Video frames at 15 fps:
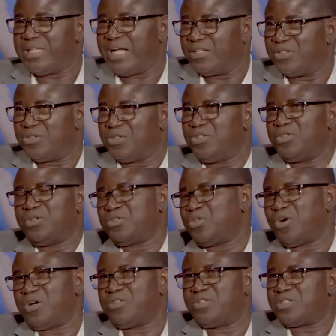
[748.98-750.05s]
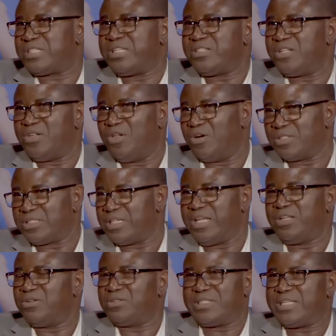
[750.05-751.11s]
and do all those things, the laundry,
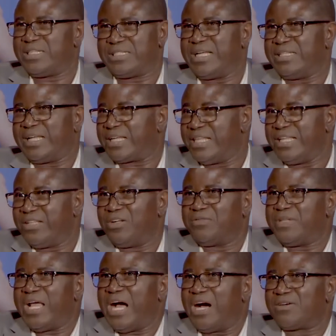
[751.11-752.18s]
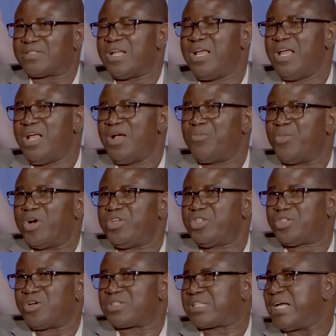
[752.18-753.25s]
things like the cleaning of the house. But you
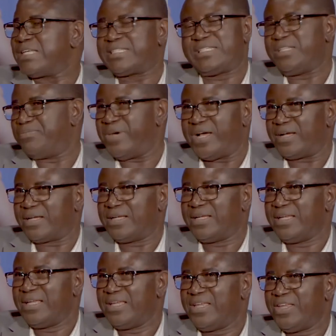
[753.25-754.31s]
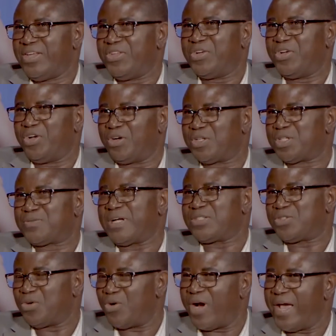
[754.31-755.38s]
just can't sit back. You always want
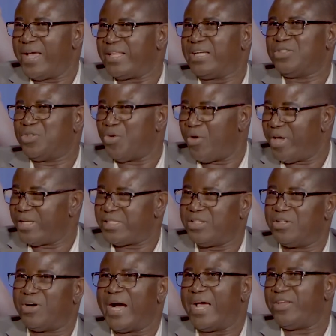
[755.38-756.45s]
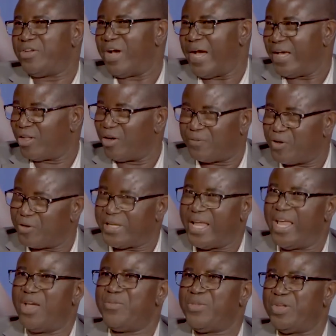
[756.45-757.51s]
to go ahead and do it. You're ahead of your
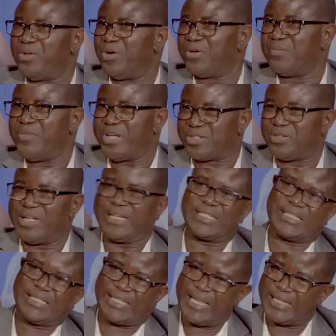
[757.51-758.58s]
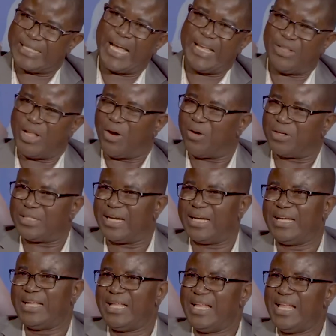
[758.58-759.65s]
game, make sure that things are in
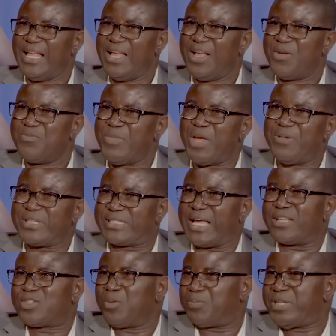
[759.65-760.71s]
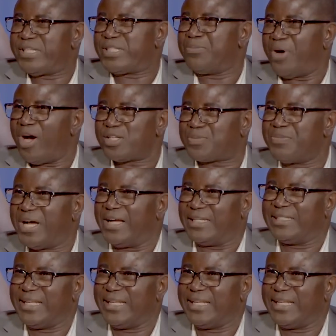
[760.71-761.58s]
order. Maybe time to please the Bossman.